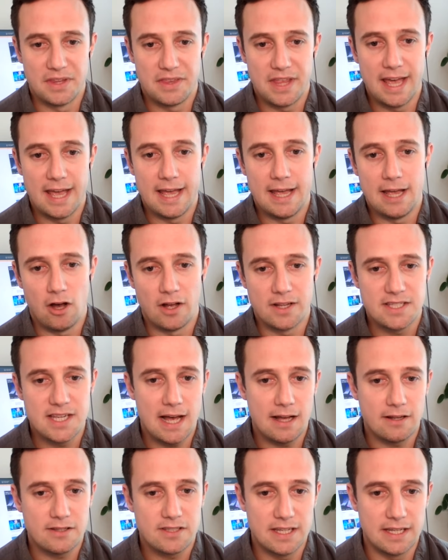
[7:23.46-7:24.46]
They are
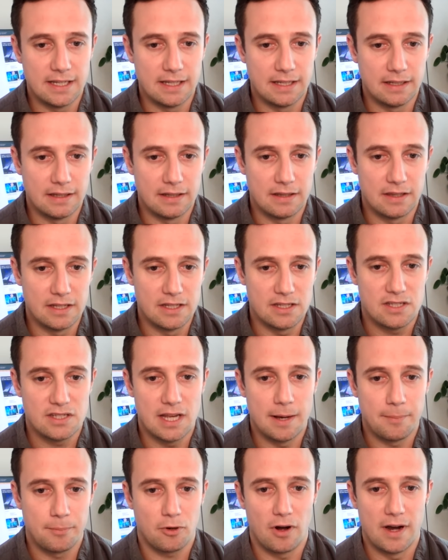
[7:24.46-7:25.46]
touting
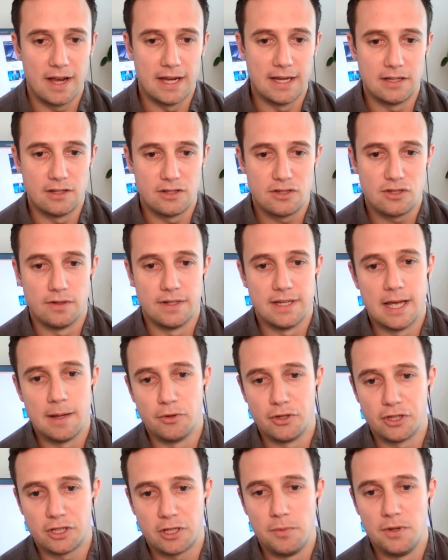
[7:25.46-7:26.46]
this upgrade to
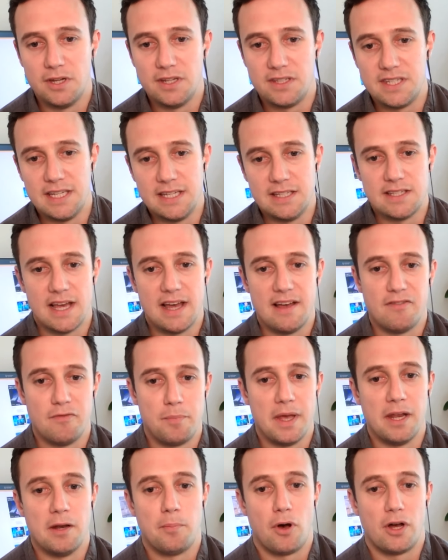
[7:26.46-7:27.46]
enable the community to
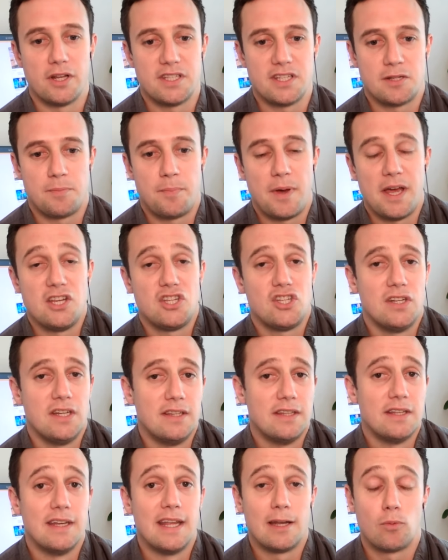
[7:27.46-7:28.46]
have better participation
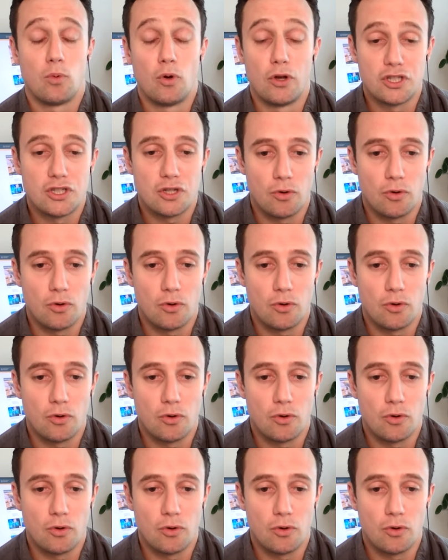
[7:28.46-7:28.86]
in the network's